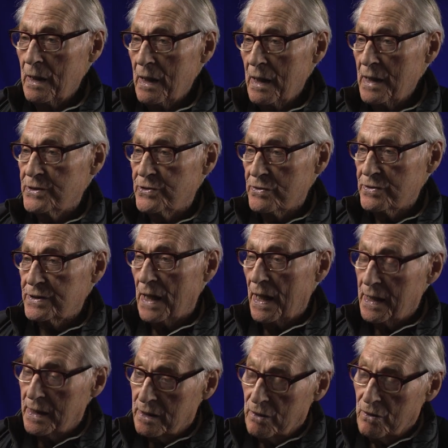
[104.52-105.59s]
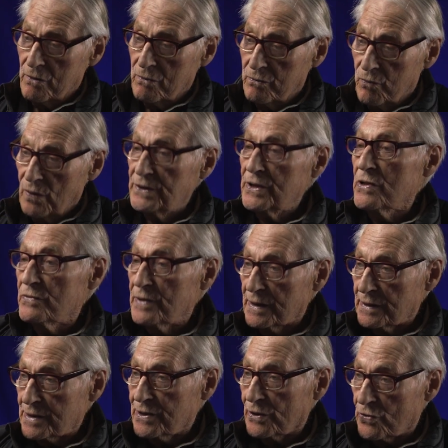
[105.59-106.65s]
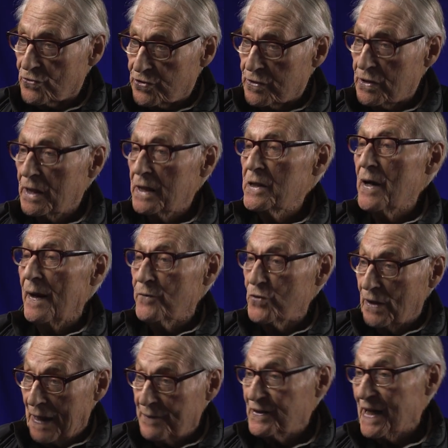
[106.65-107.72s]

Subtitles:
is you say, what do you think the solution? You got